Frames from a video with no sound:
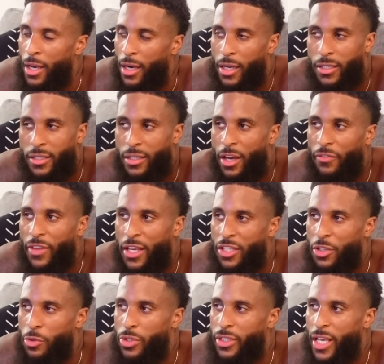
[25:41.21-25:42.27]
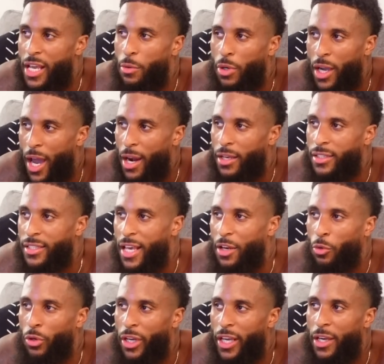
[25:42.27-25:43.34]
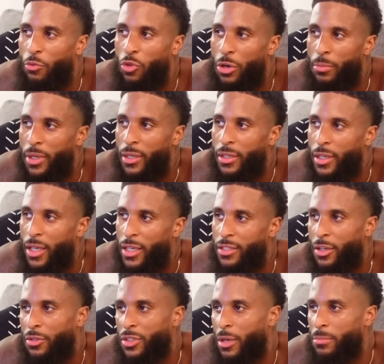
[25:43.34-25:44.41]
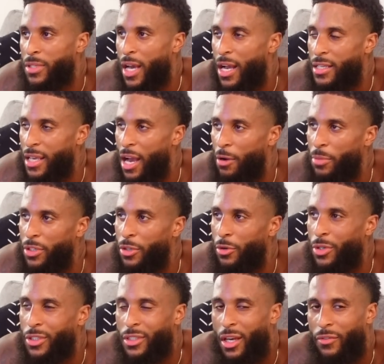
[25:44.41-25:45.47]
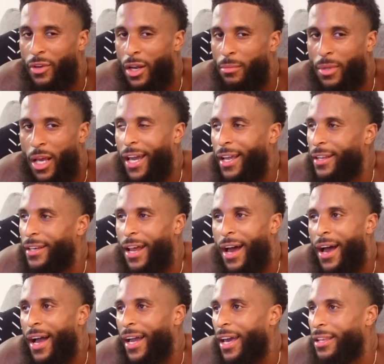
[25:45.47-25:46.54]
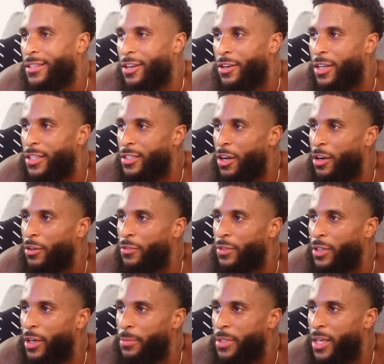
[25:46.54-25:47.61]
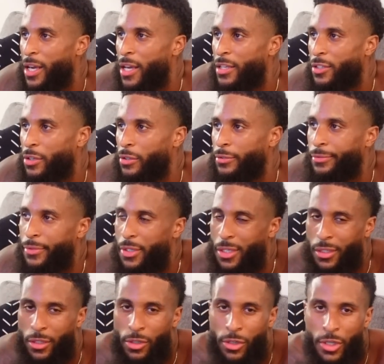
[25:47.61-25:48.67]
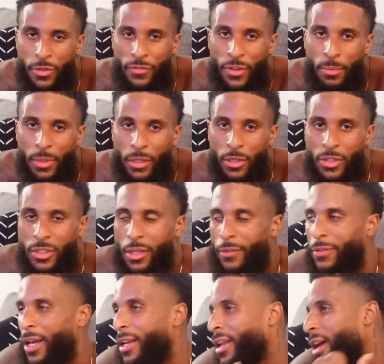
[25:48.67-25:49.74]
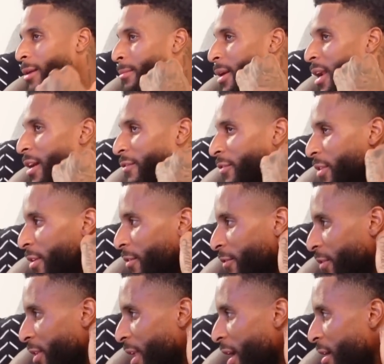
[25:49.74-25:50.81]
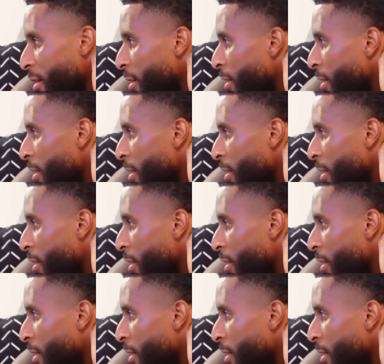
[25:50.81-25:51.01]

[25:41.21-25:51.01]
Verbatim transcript: the stuff that she would say would kind of settle in with me so sometimes I'll be doing stuff and I'm like, I gotta, nah, I gotta turn this off. You know what I'm saying? So just little, you feel me, little stuff like that, man. I feel, feel like